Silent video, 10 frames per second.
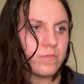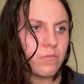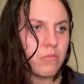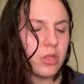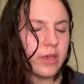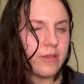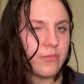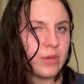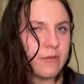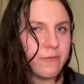but like
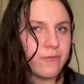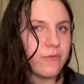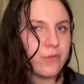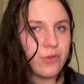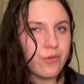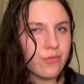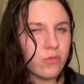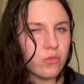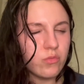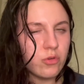sweet
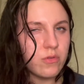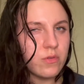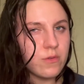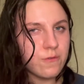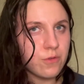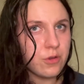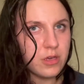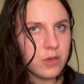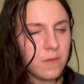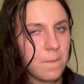floral, not
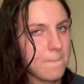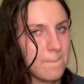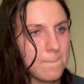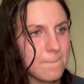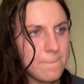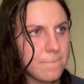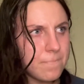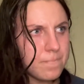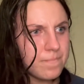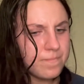fruity.
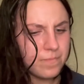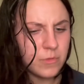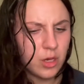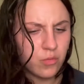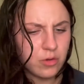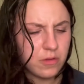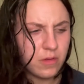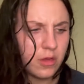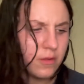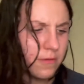I wouldn't say it's